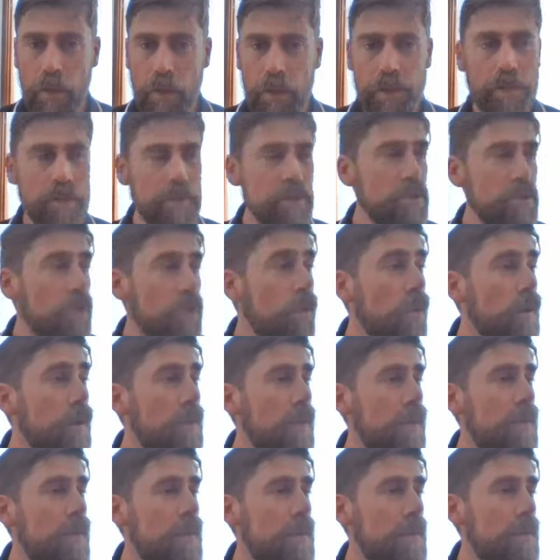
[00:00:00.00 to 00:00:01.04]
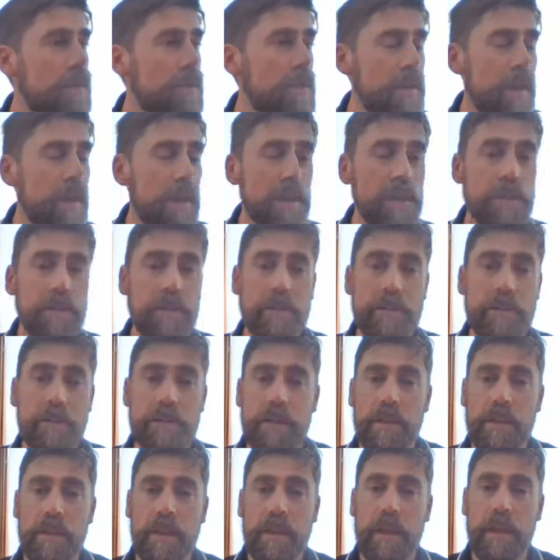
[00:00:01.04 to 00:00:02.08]
I want you to talk about the limitations
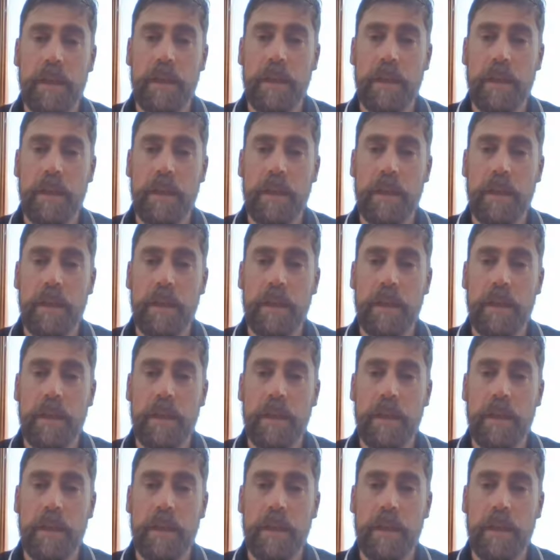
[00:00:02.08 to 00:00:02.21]
and the